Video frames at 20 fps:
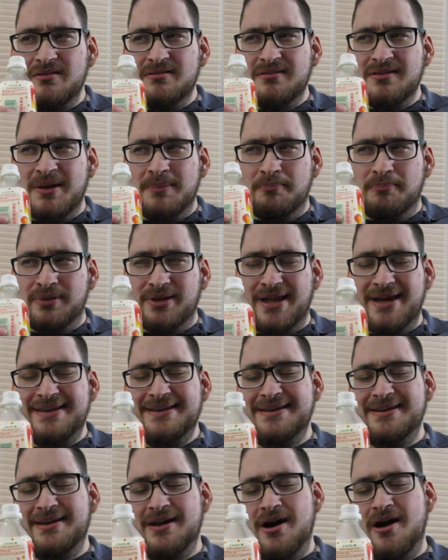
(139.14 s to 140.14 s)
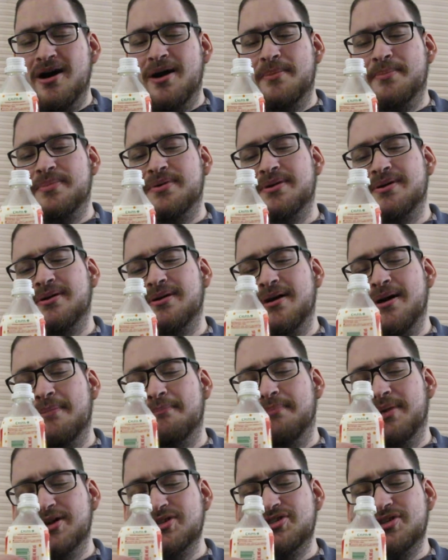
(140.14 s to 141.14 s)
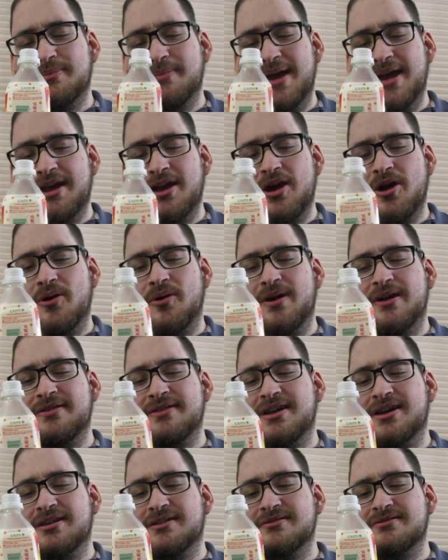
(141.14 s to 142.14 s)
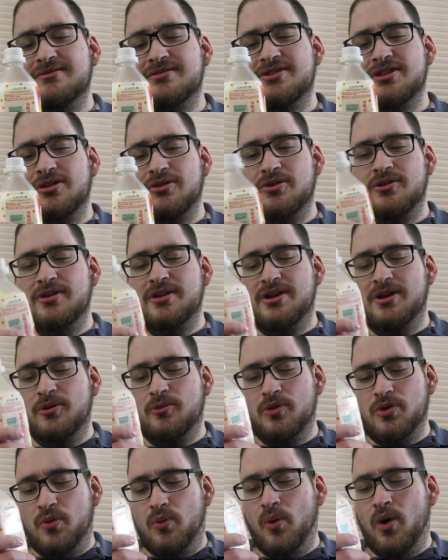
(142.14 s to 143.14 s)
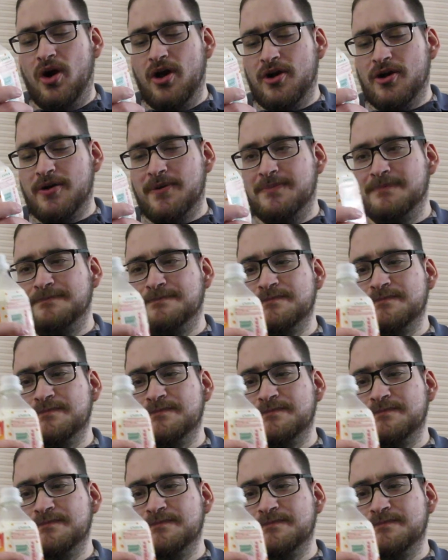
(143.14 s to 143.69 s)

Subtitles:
they blended up a bunch of mango and then diluted it with water.